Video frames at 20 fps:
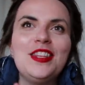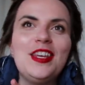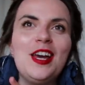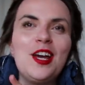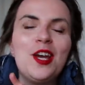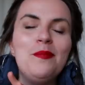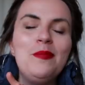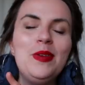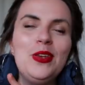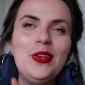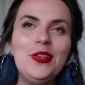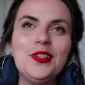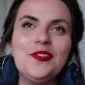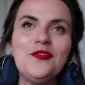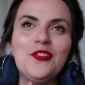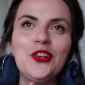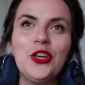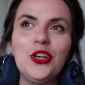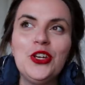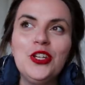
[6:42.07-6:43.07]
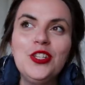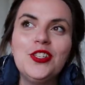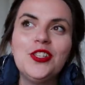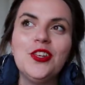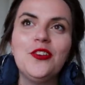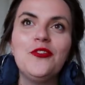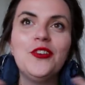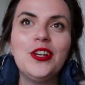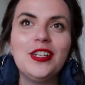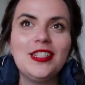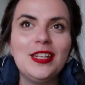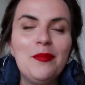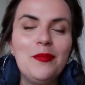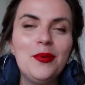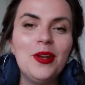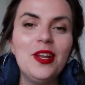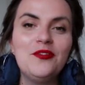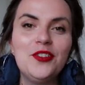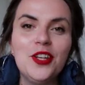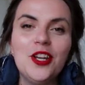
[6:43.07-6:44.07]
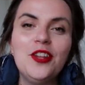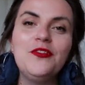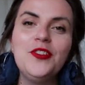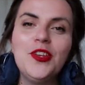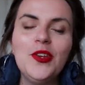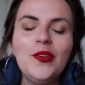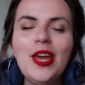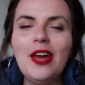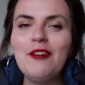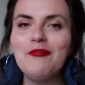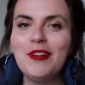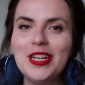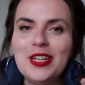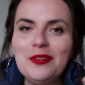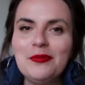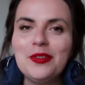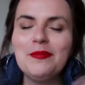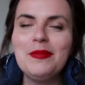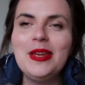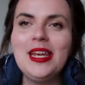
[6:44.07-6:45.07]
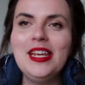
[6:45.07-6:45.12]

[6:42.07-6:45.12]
that that can be used for good. So for example, I've done a few Get Ready With